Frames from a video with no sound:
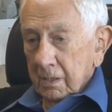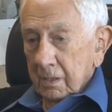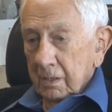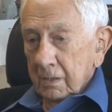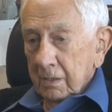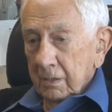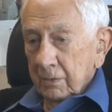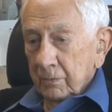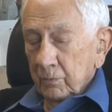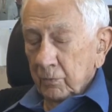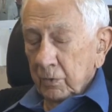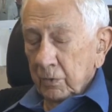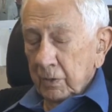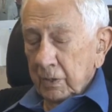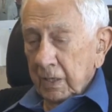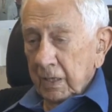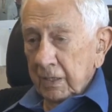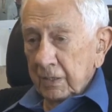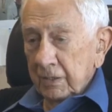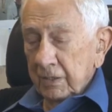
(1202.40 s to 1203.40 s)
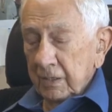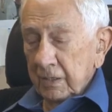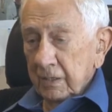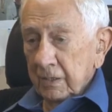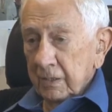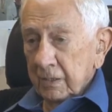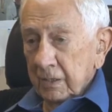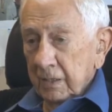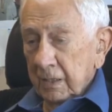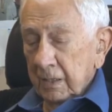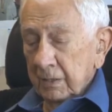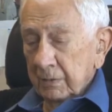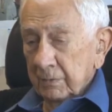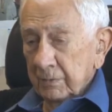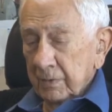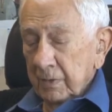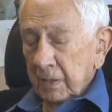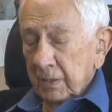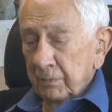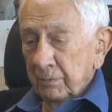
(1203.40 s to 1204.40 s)
and what I did, I,
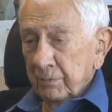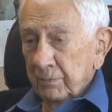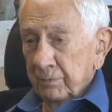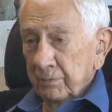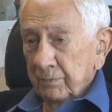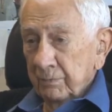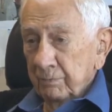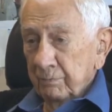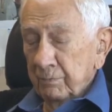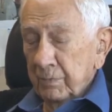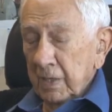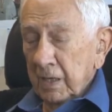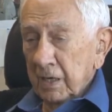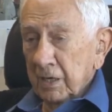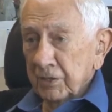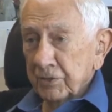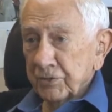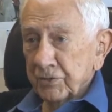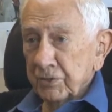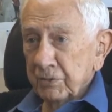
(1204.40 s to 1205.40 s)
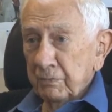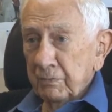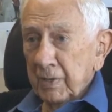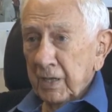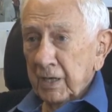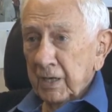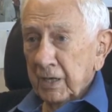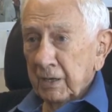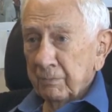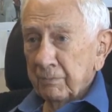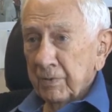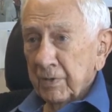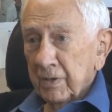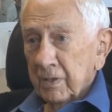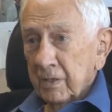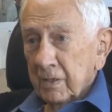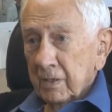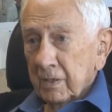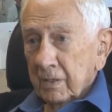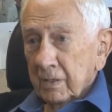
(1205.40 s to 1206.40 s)
I balanced the men up.
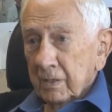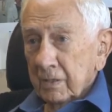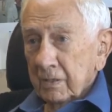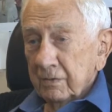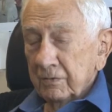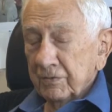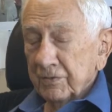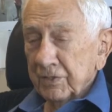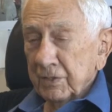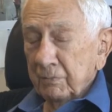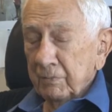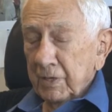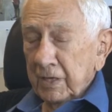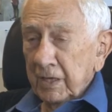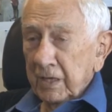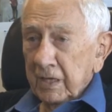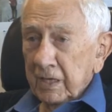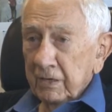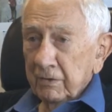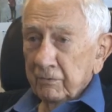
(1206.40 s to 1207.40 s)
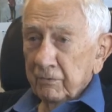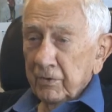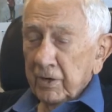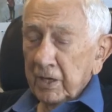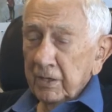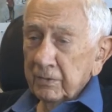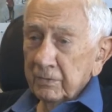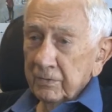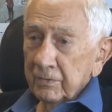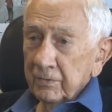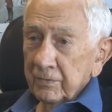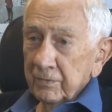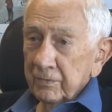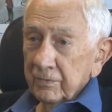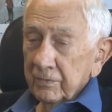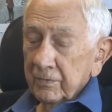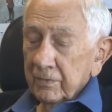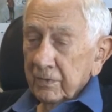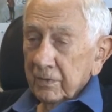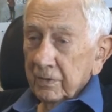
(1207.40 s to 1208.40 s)
If somebody had a right
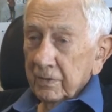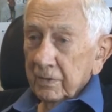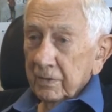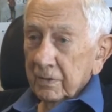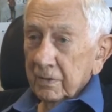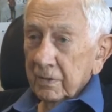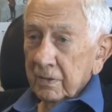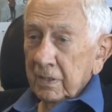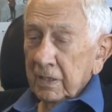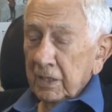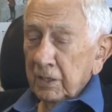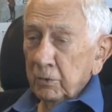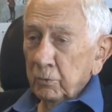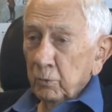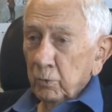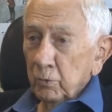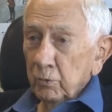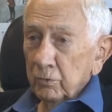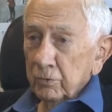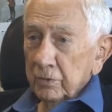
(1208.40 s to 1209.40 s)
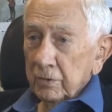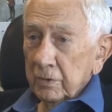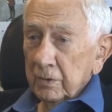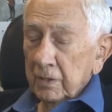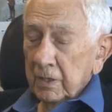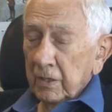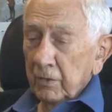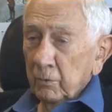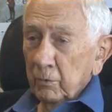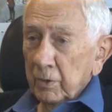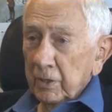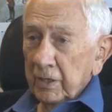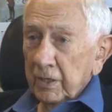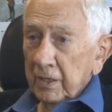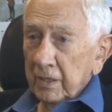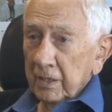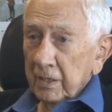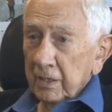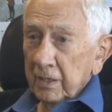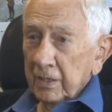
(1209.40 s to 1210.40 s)
leg wound, another one
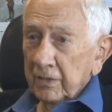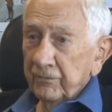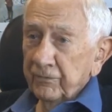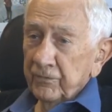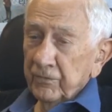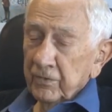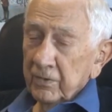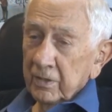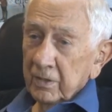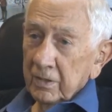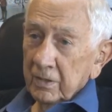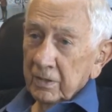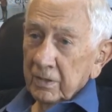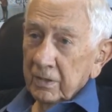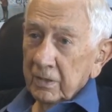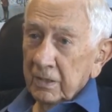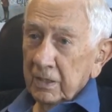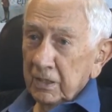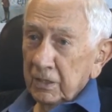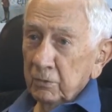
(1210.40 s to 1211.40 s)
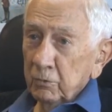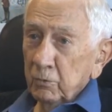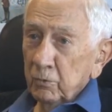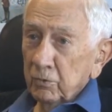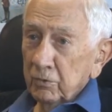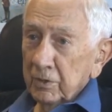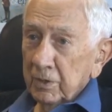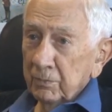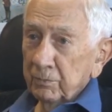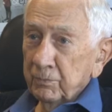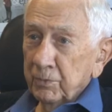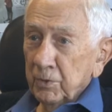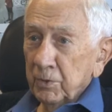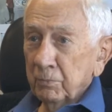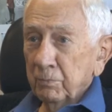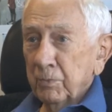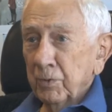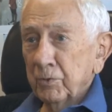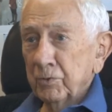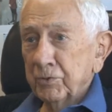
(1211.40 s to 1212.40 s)
had a left leg warmed, I put
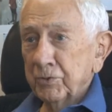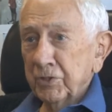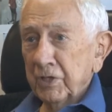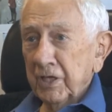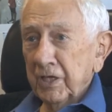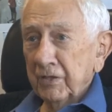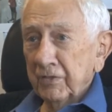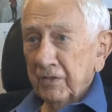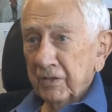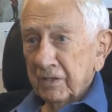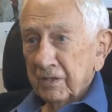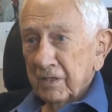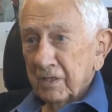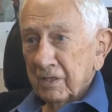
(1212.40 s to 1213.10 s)
them both together.